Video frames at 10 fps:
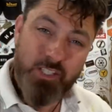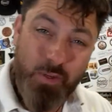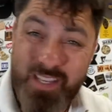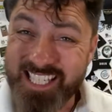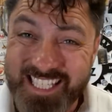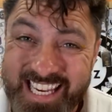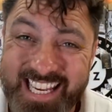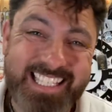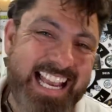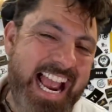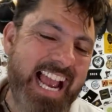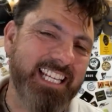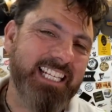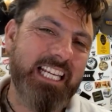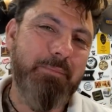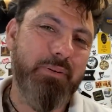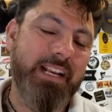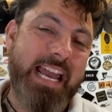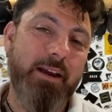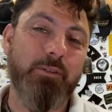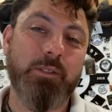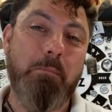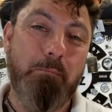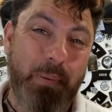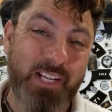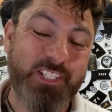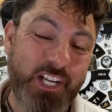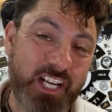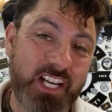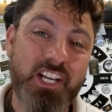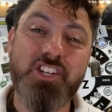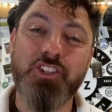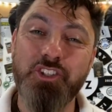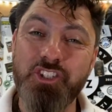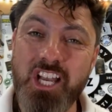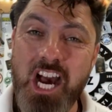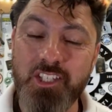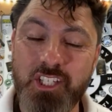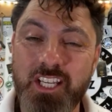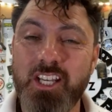So this thing is actually pronounced butternut